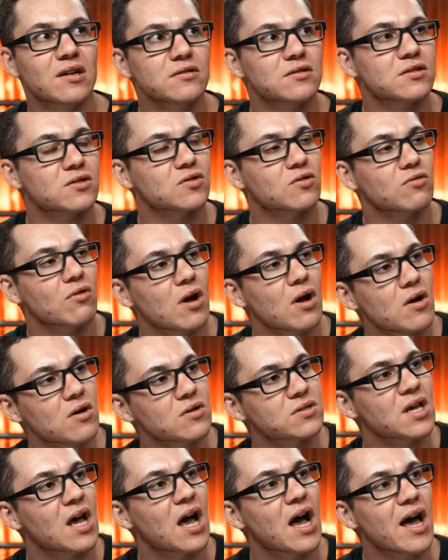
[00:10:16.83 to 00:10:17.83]
is
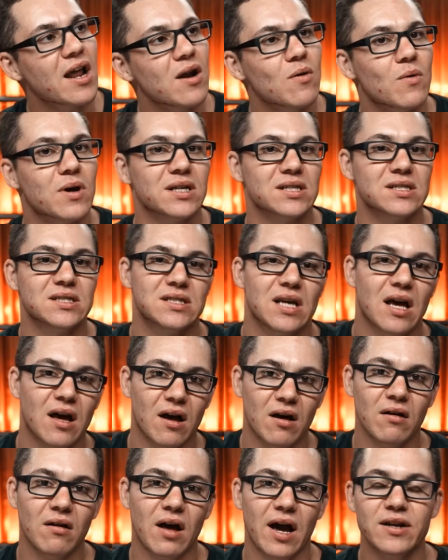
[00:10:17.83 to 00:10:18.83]
gross. I don't want to
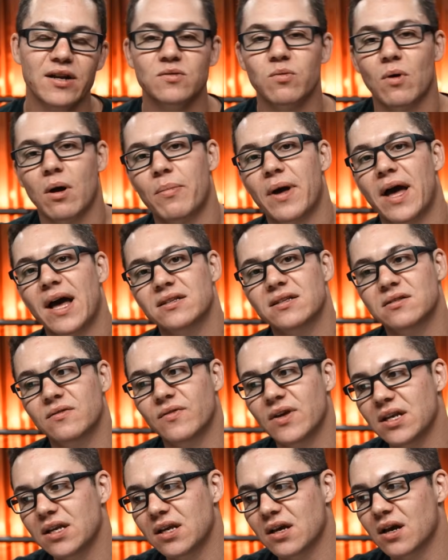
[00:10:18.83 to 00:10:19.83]
sell. I just want passive
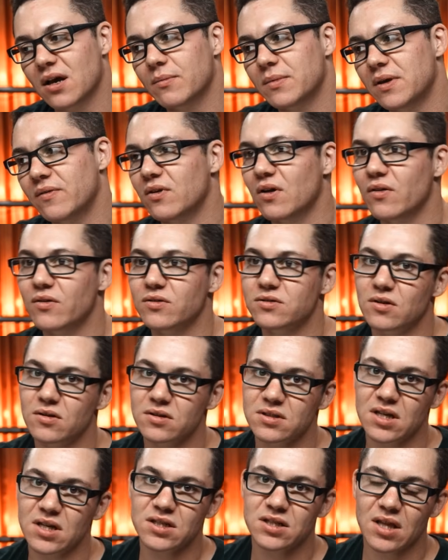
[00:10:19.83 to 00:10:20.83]
income, even though there's no
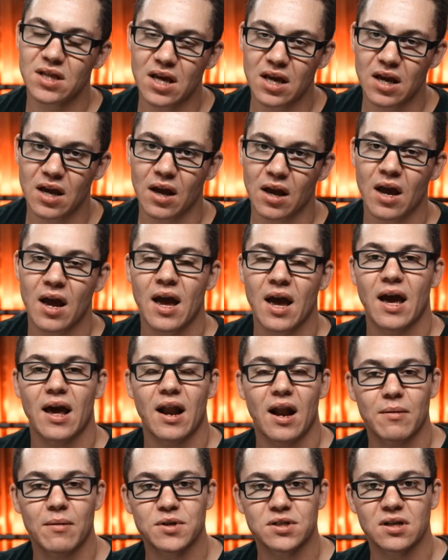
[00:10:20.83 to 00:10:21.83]
such thing.
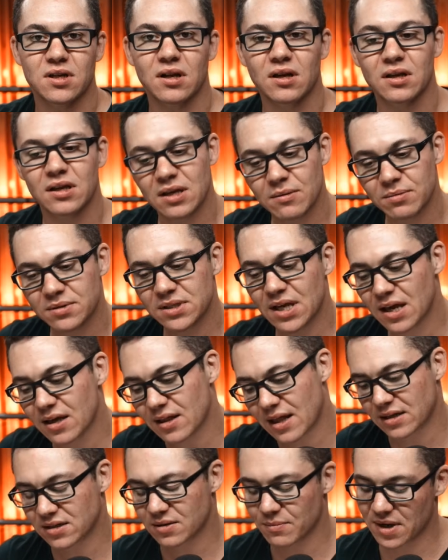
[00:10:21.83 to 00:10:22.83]
And I'm just going to keep saying
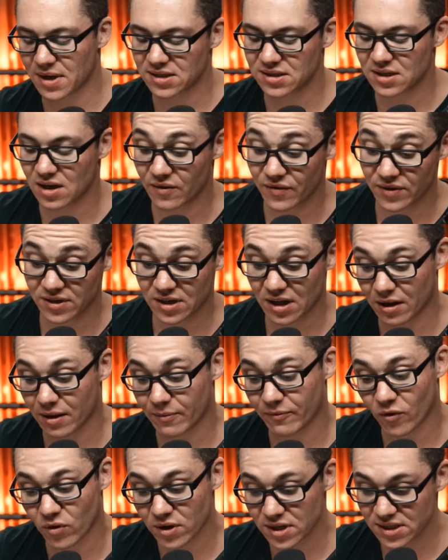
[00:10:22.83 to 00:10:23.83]
that to myself until
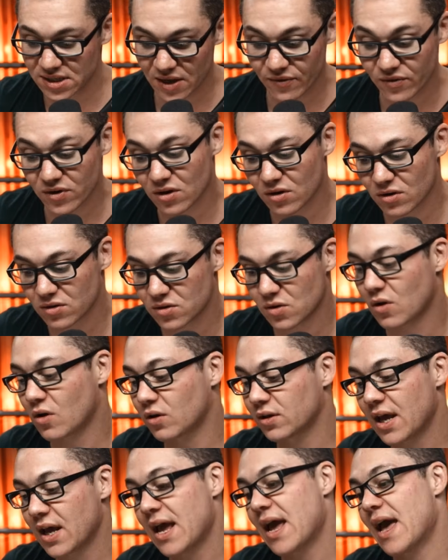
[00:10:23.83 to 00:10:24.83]
I'm 47 years
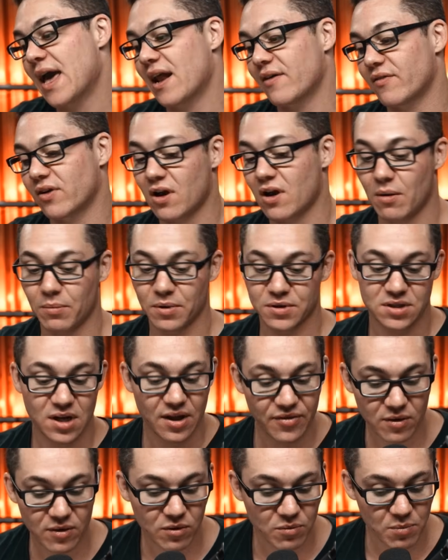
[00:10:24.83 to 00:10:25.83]
old, and I've accomplished
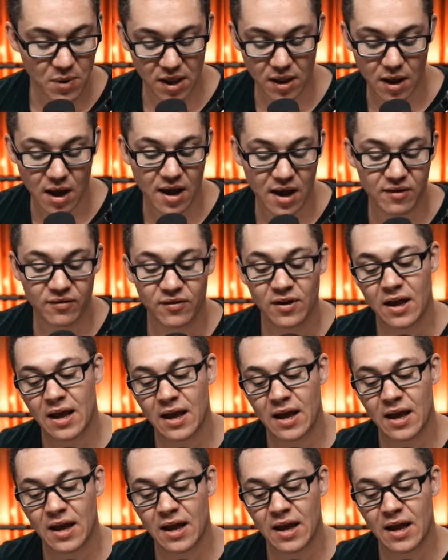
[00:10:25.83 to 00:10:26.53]
nothing with my life,